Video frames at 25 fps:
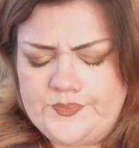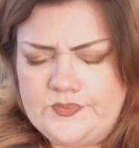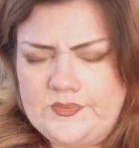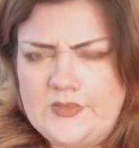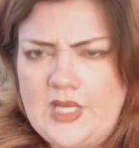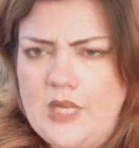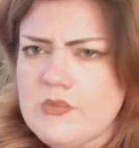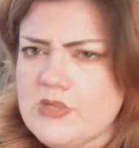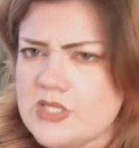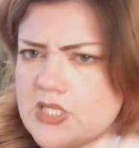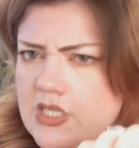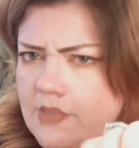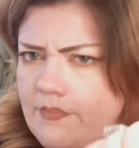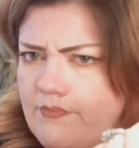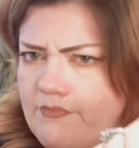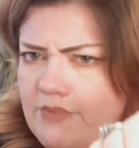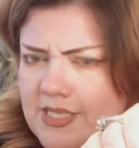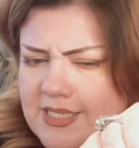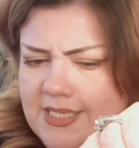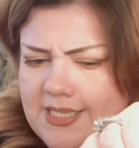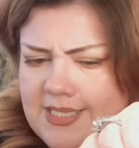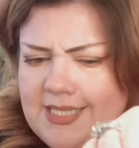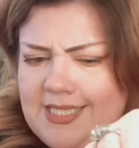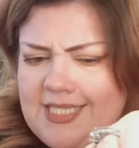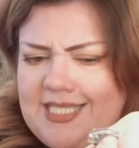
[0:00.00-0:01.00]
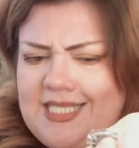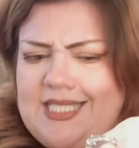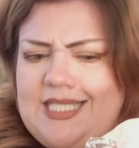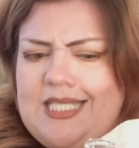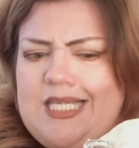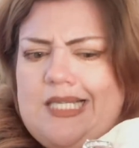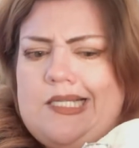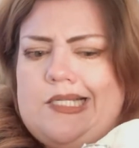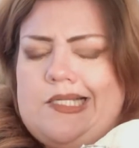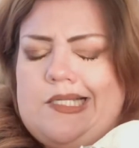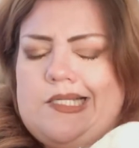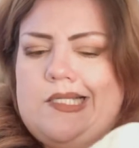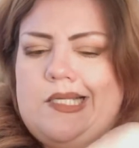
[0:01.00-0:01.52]
I'm just gonna bust it like
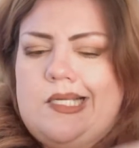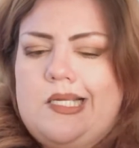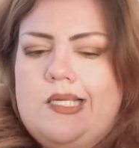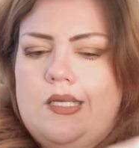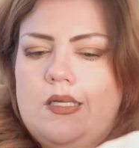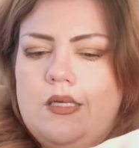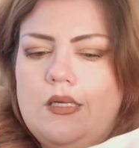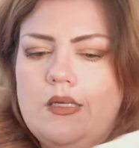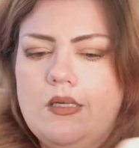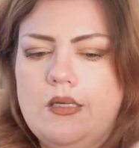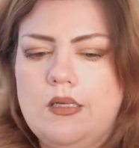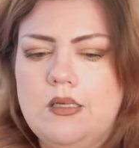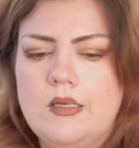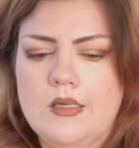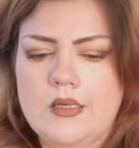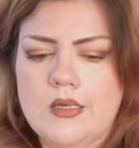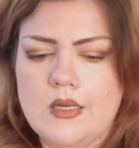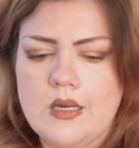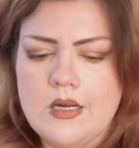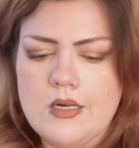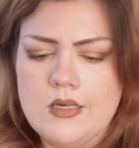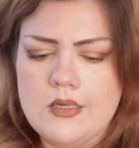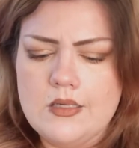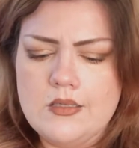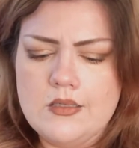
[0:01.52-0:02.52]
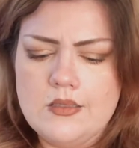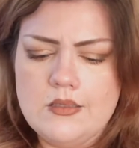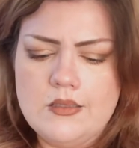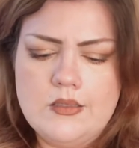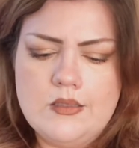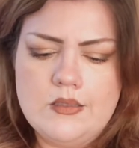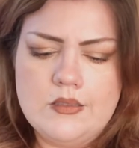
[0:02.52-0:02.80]
this. Girl,